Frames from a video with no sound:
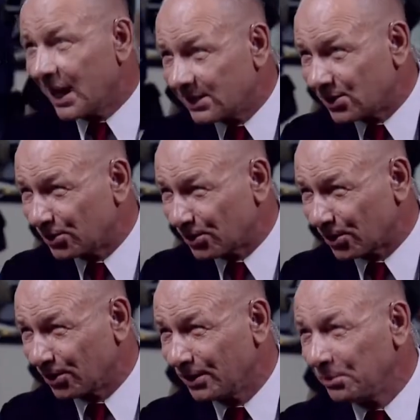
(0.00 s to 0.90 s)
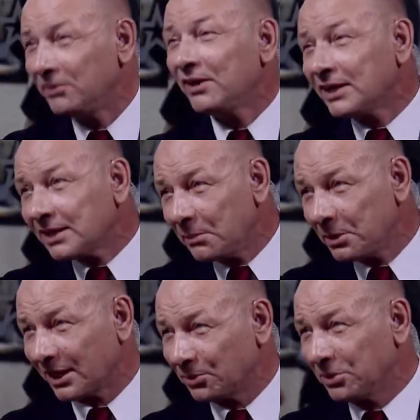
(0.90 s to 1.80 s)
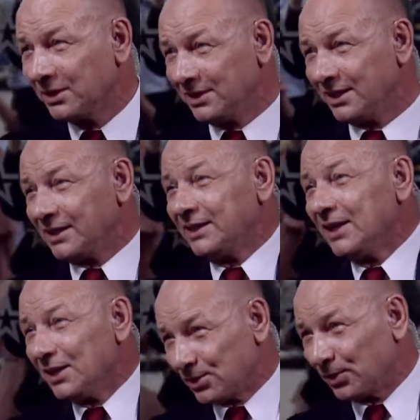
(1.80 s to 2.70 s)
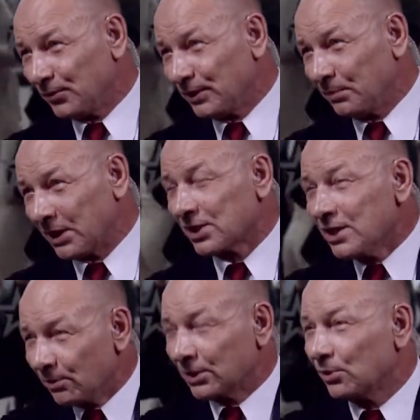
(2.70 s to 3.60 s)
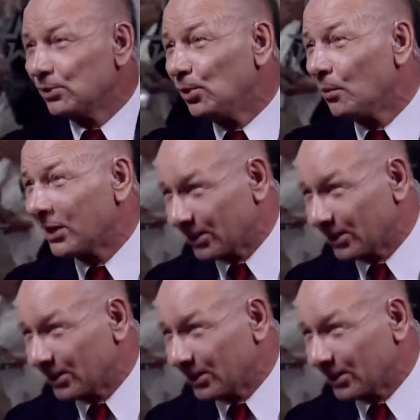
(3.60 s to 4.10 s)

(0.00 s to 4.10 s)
Sovelmash produces. A house that Jack built.